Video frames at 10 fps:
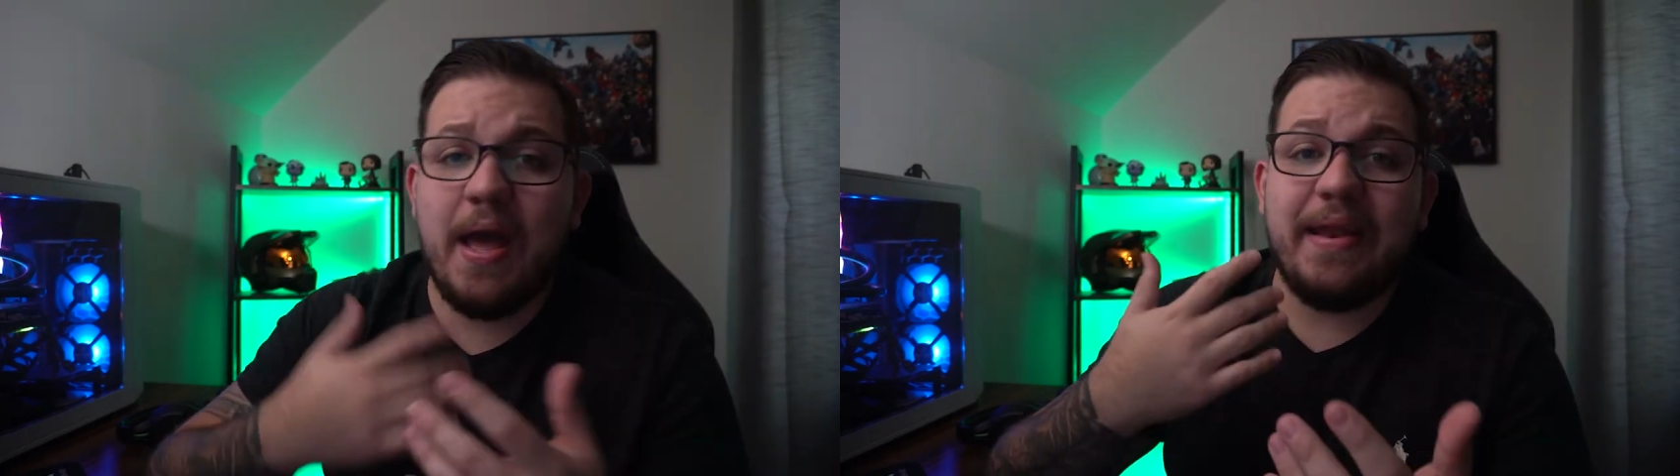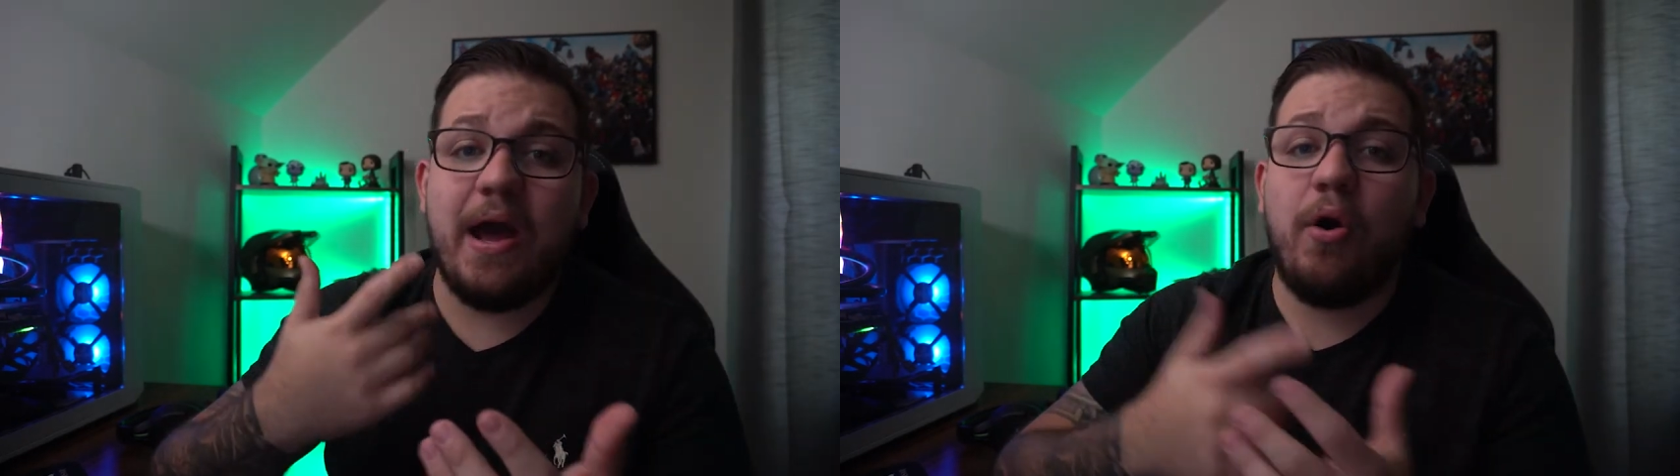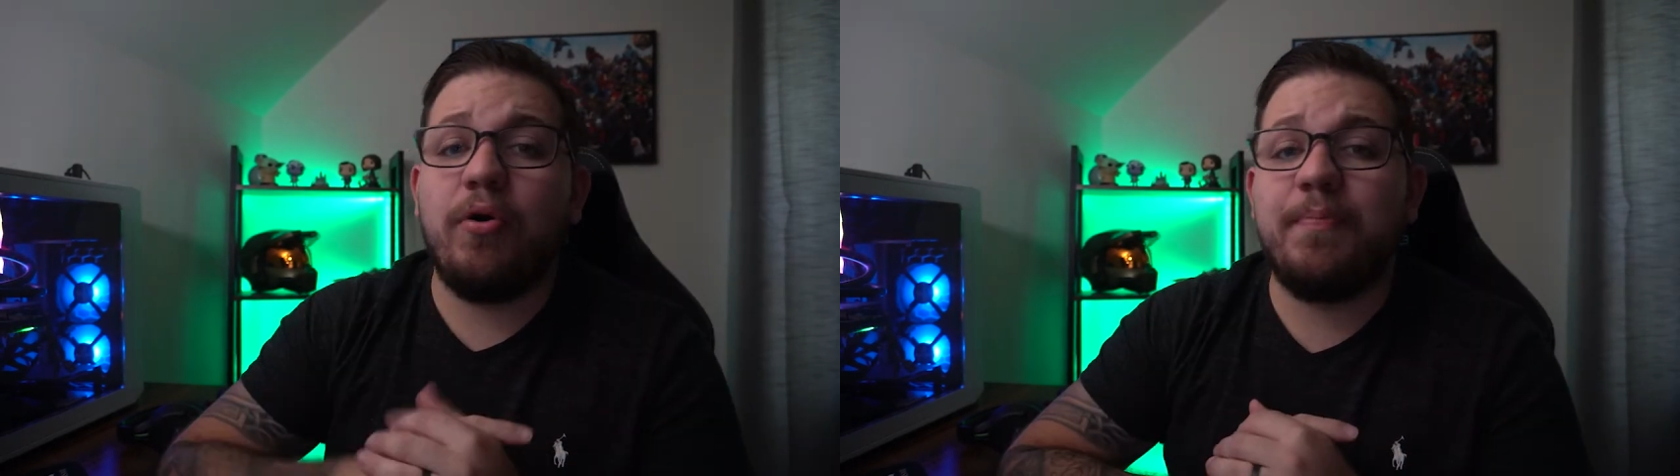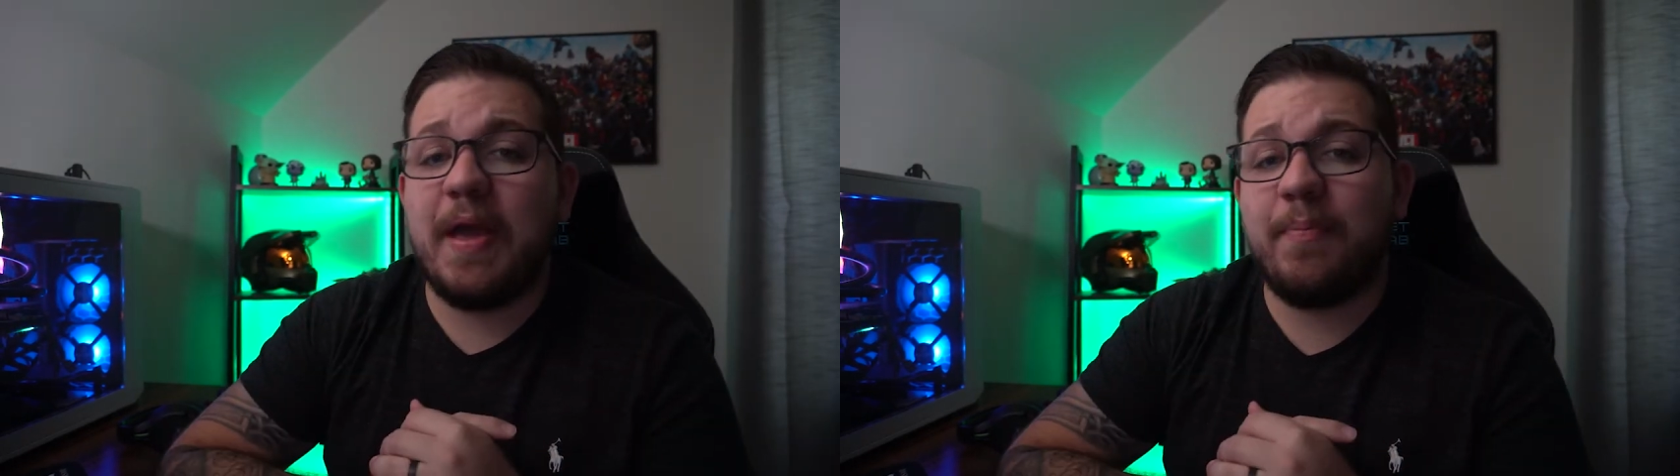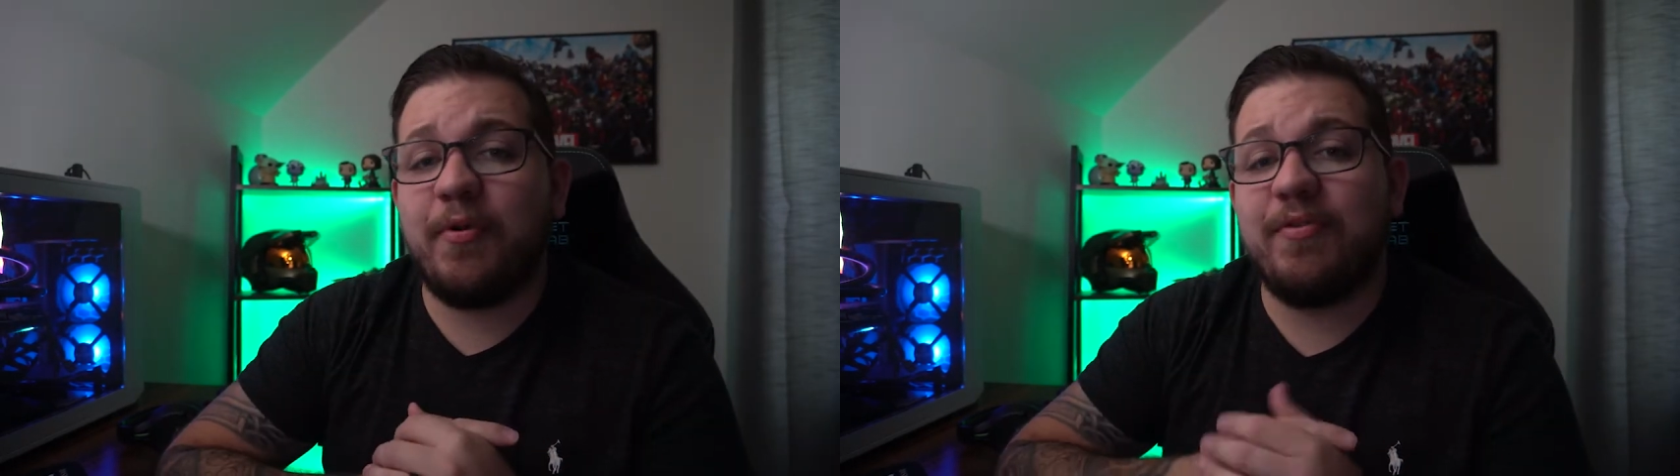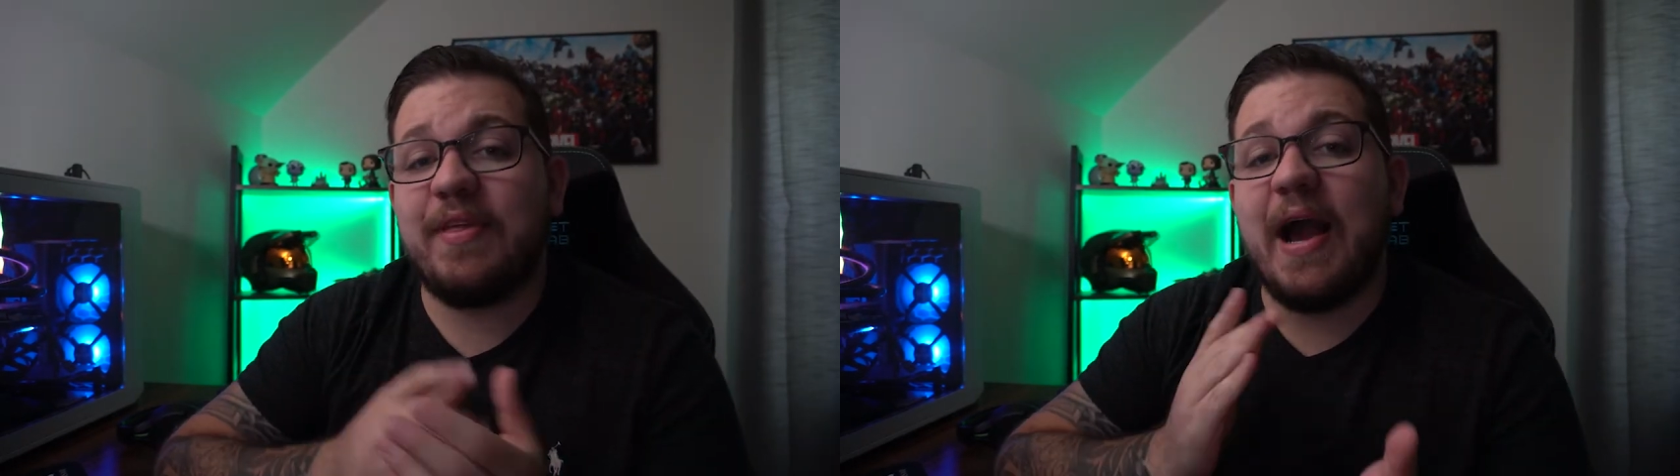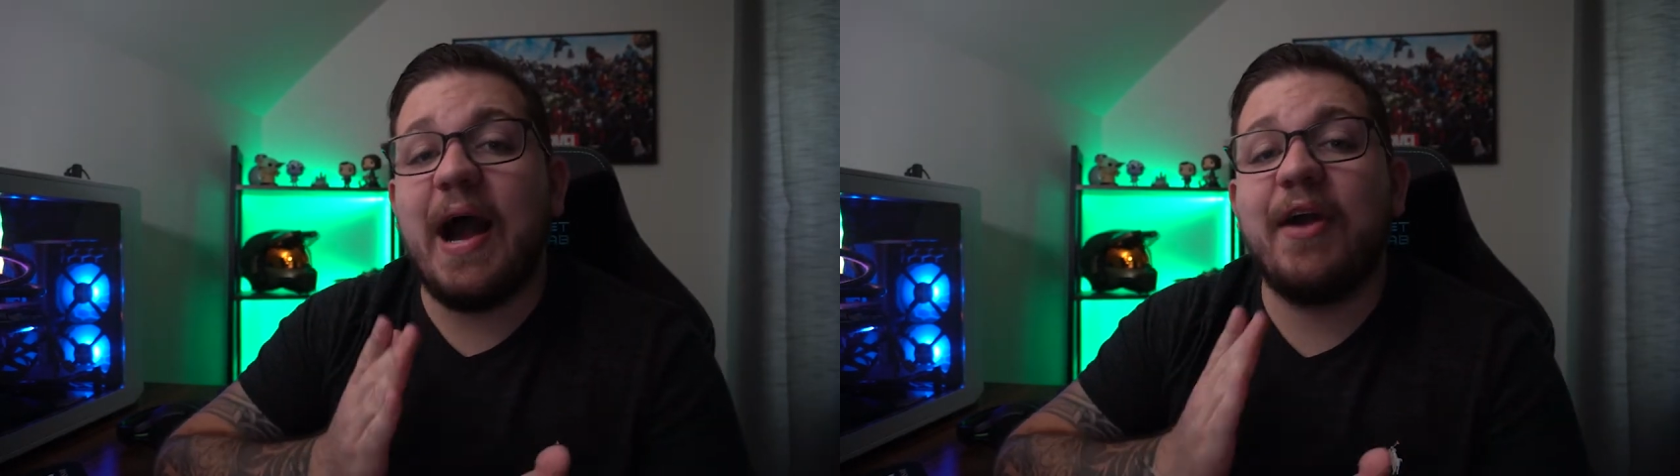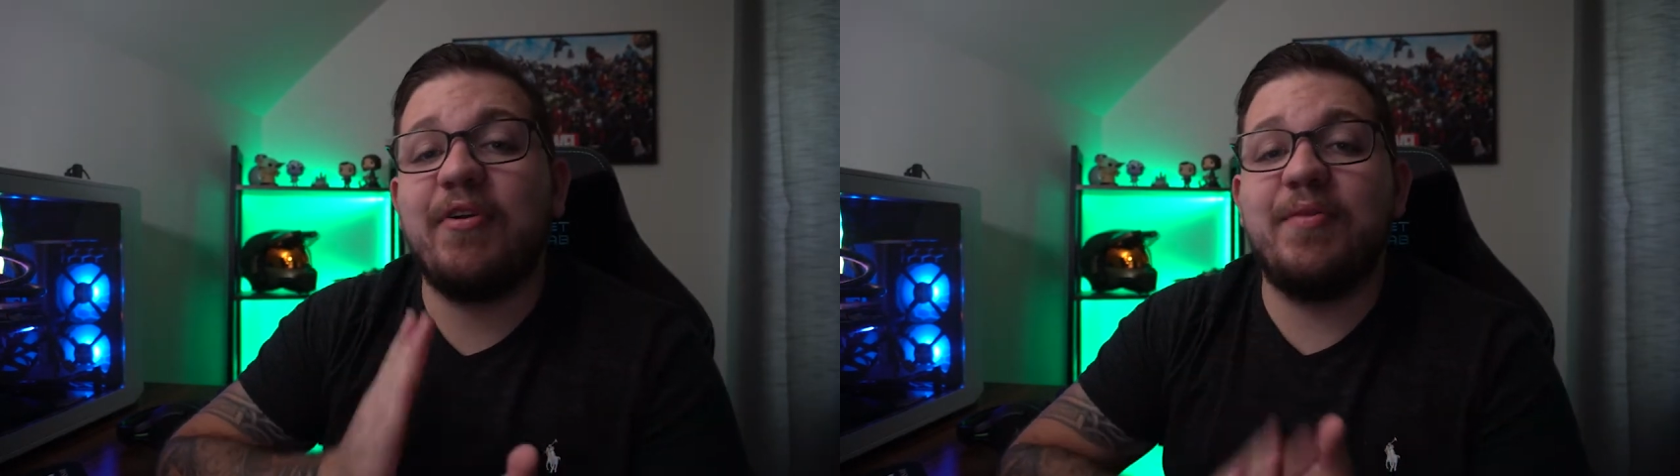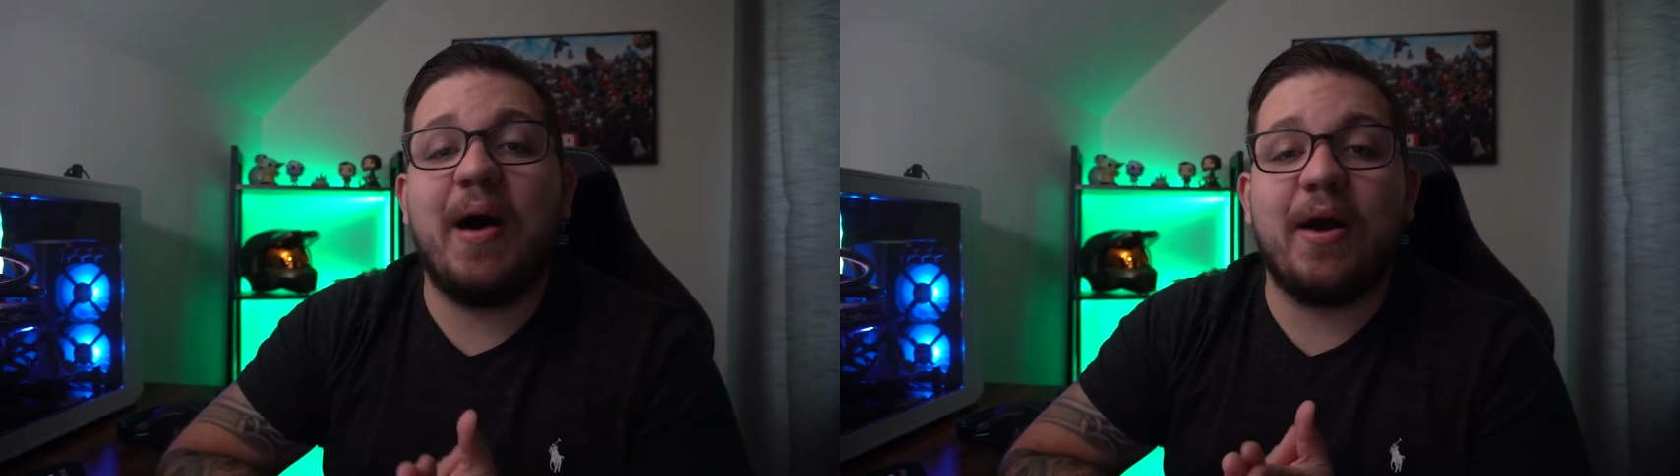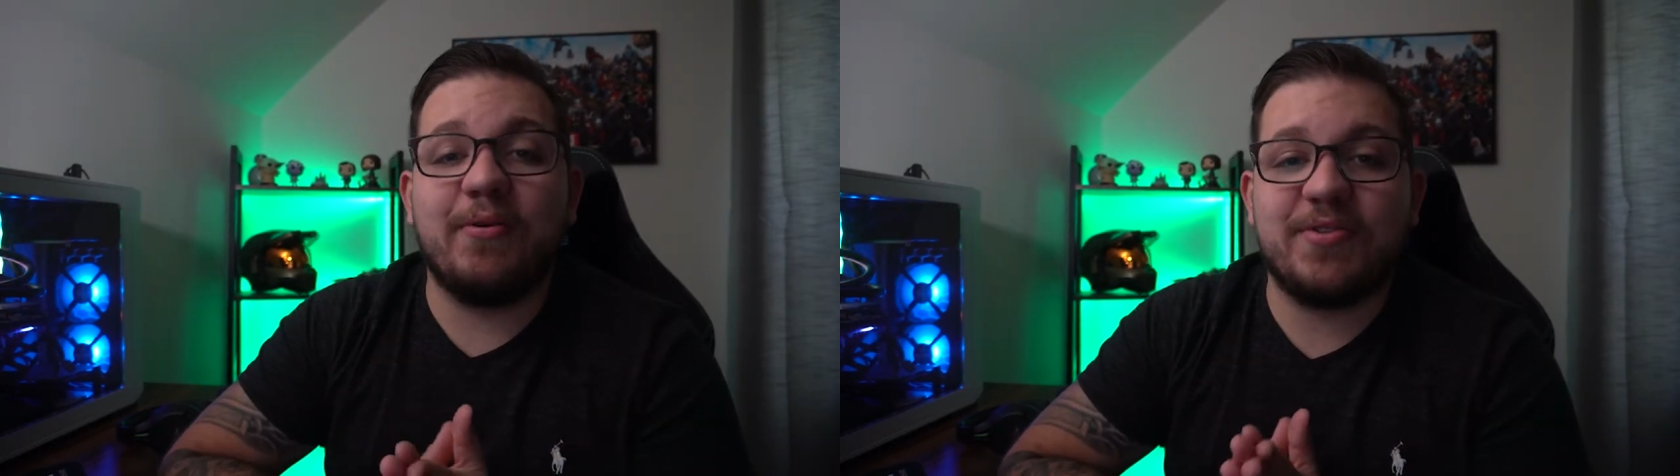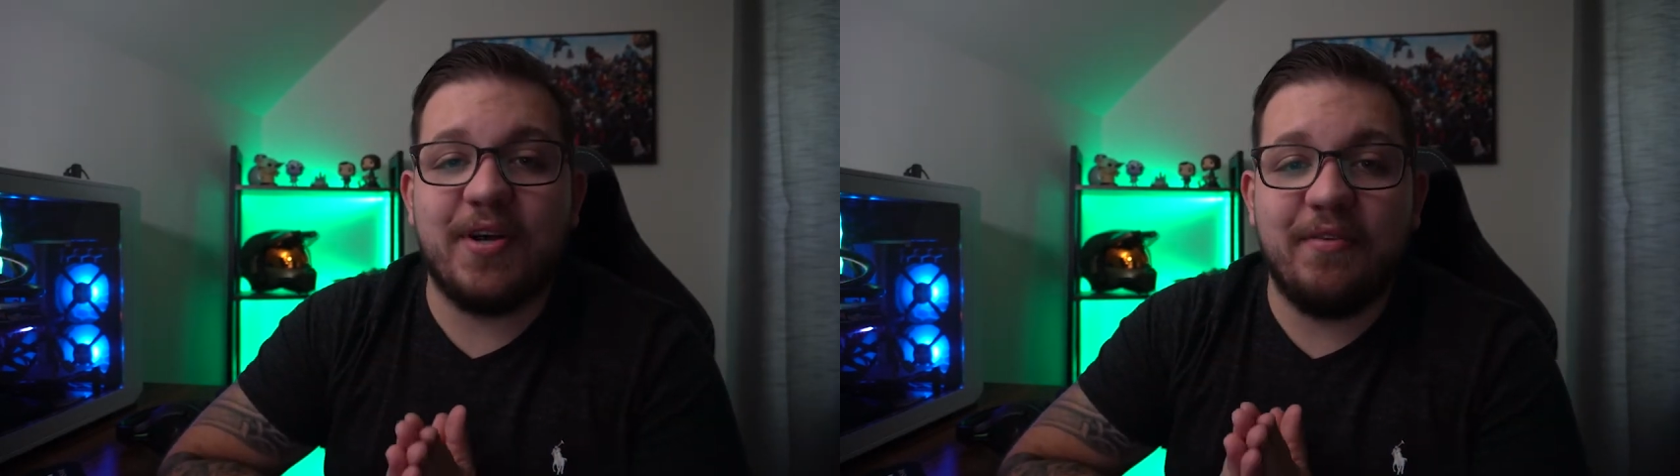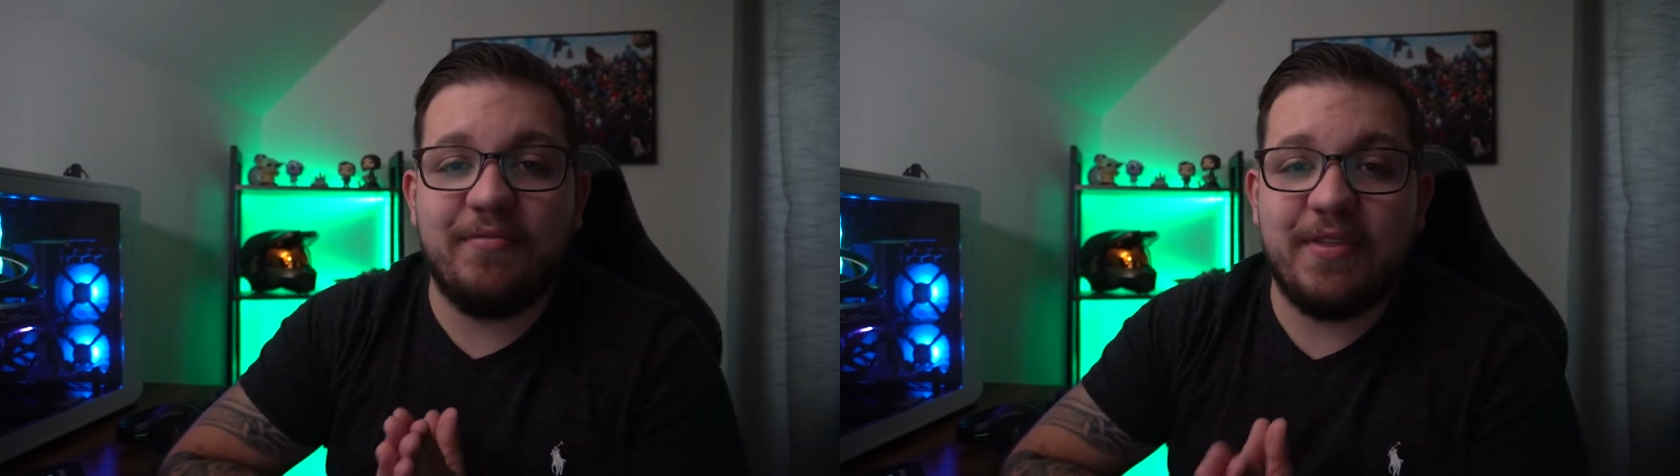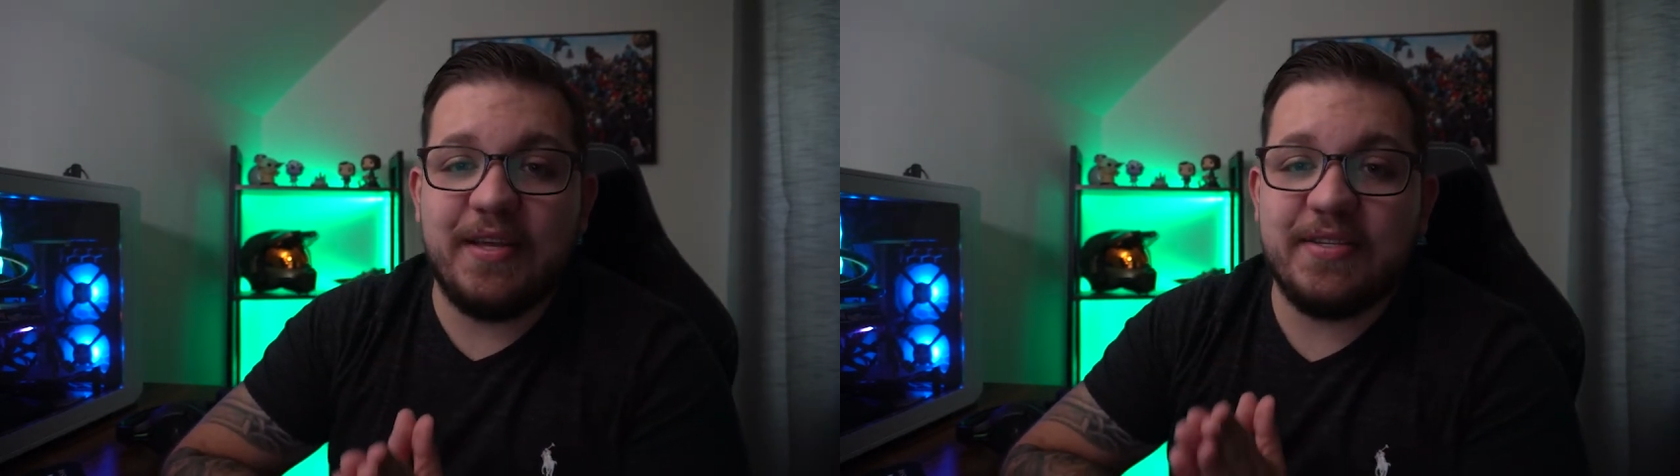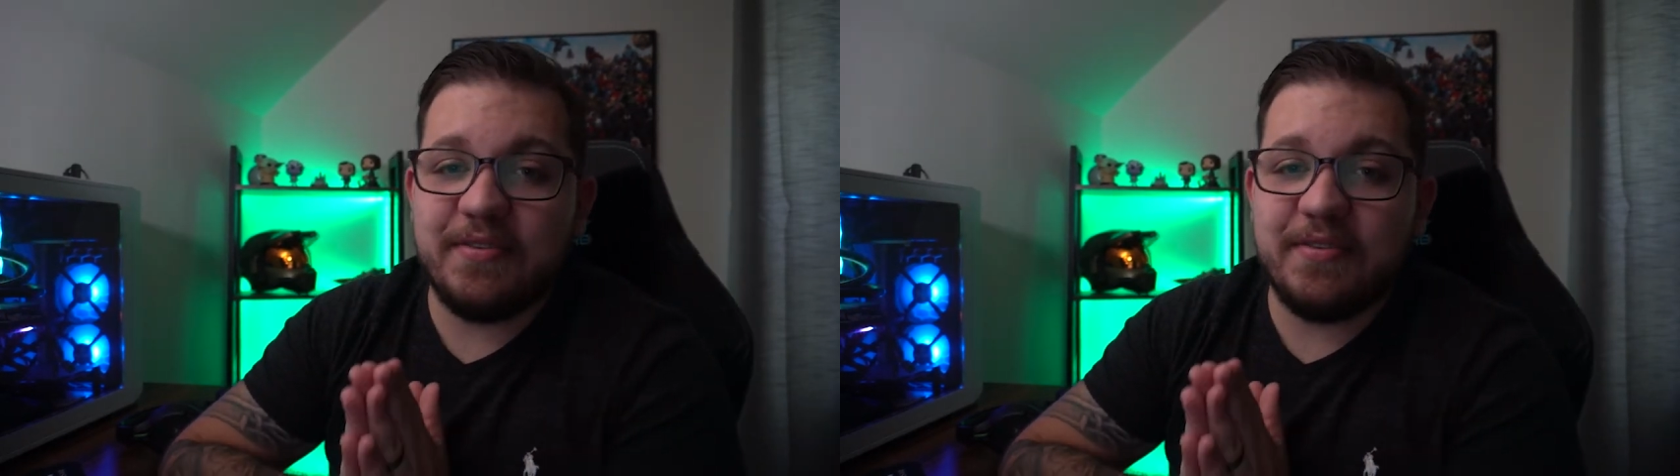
Now on paper, the higher end models of these